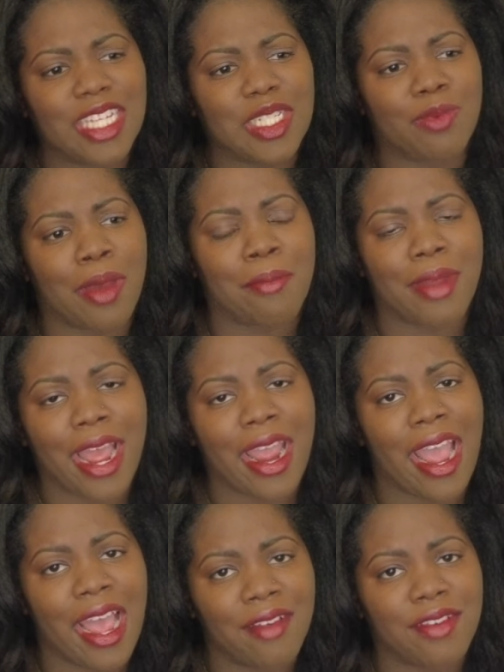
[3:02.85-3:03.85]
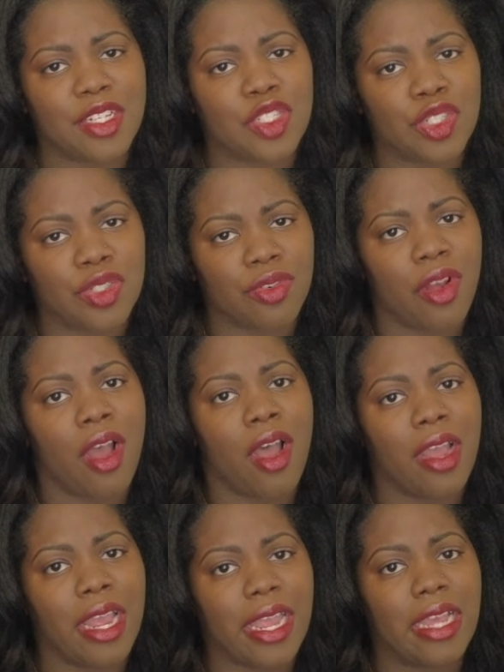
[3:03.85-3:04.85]
this one, but I have a
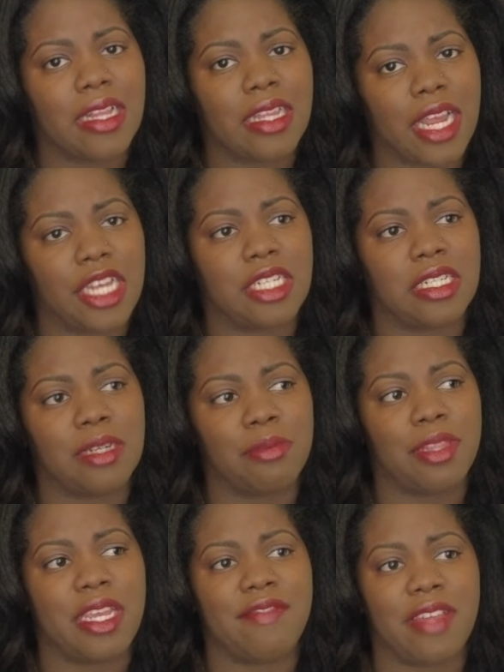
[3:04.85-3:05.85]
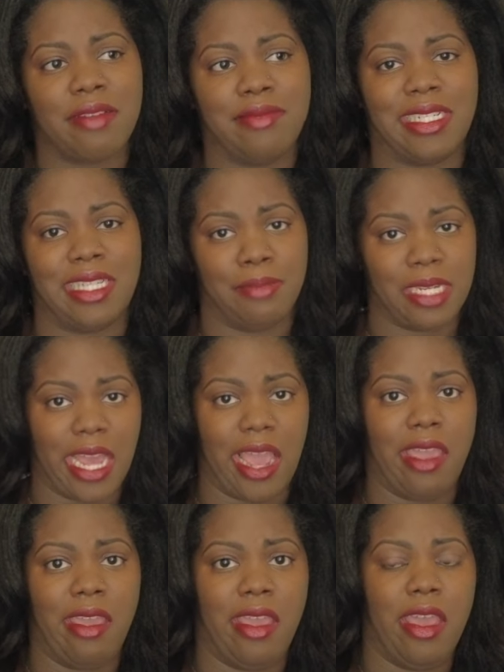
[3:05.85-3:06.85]
strong inclination to believe that it was the
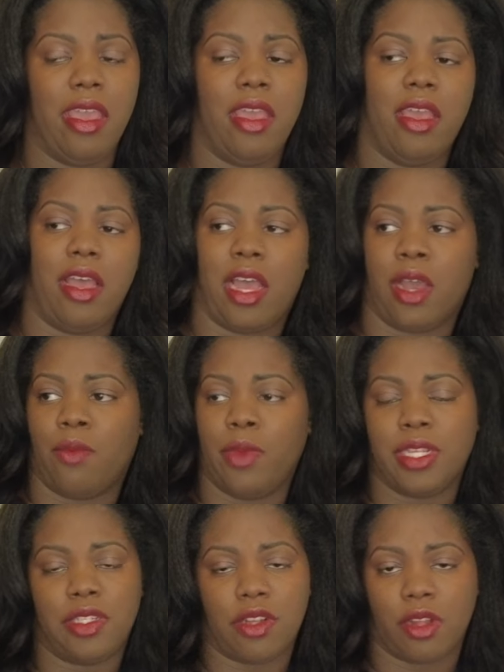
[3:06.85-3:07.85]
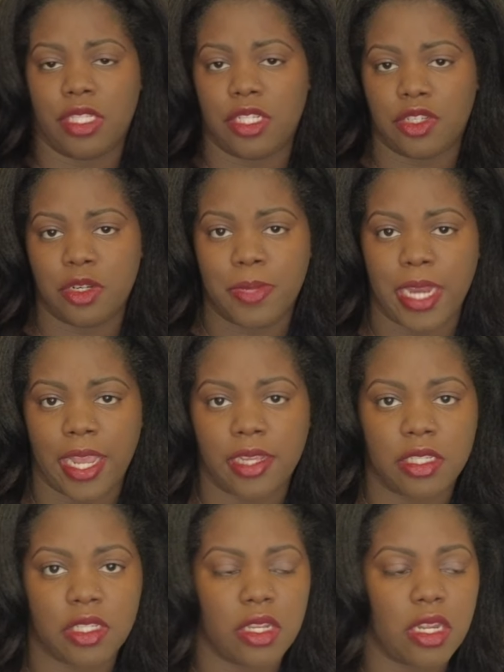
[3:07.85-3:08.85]
bidet. We installed these new
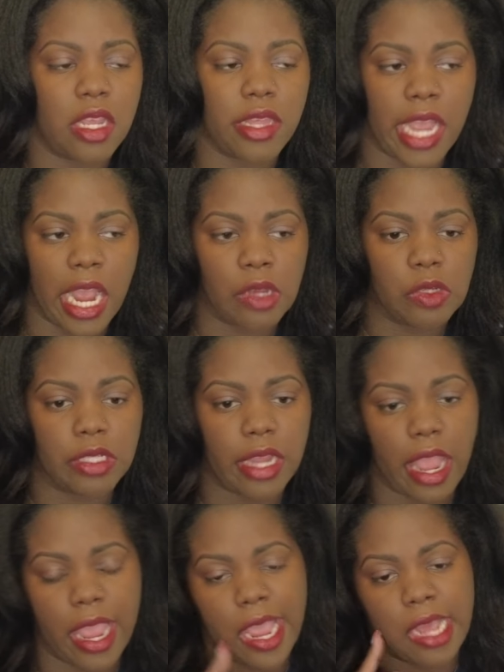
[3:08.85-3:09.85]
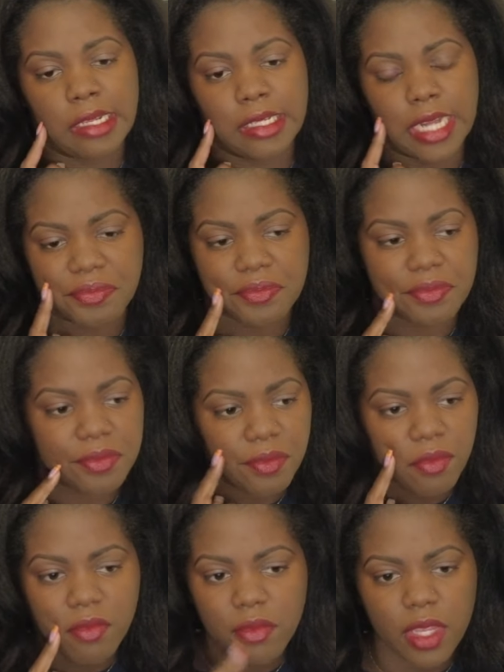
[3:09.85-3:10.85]
bidets in the house, and
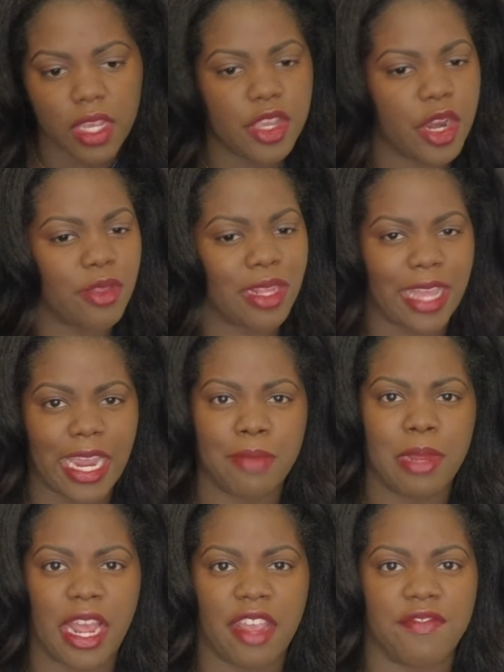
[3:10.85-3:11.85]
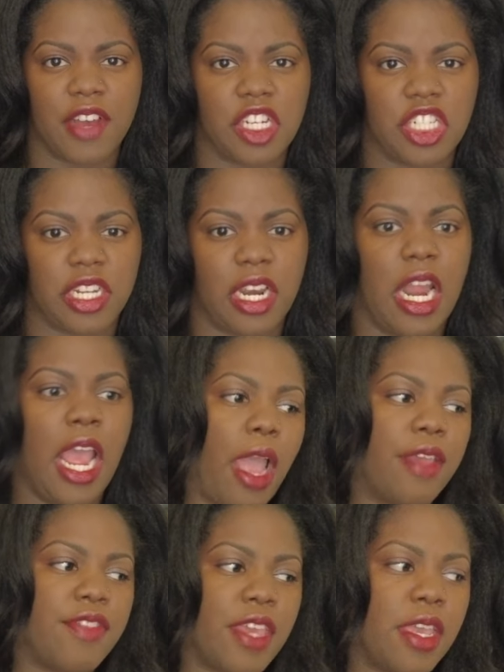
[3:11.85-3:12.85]
you know, the lady bidet function,
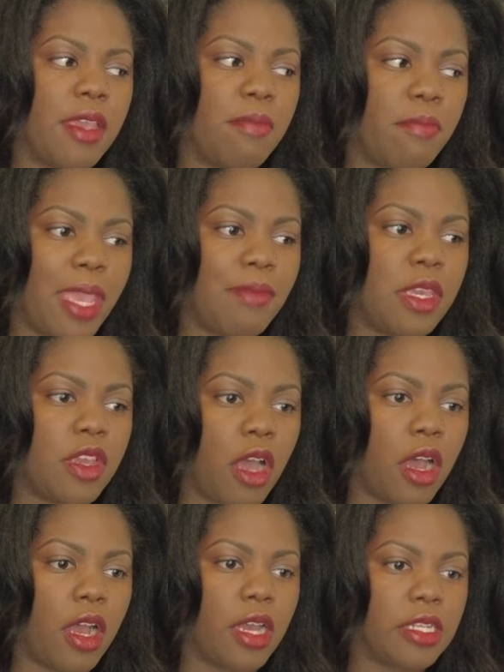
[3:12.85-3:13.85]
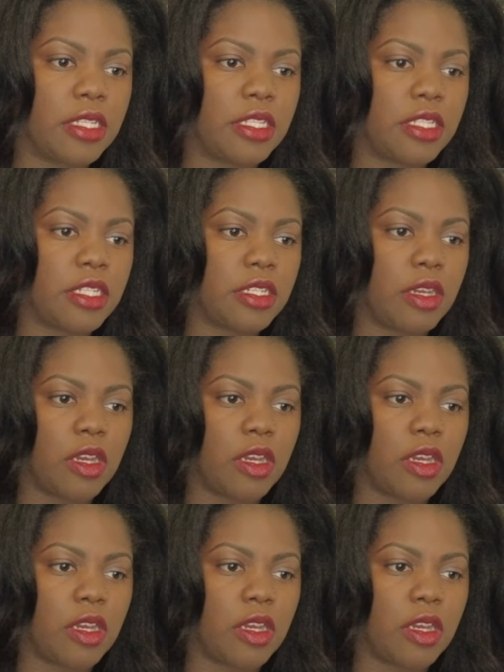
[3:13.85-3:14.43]
I think, maybe caused